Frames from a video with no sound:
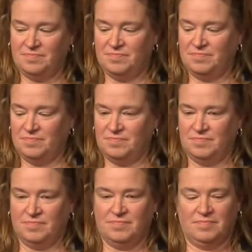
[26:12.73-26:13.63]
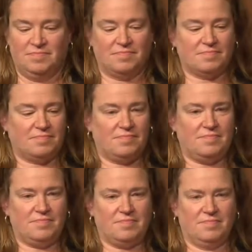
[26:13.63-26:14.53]
the mic with, uh, for
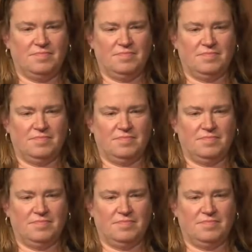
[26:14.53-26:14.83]
questions. So.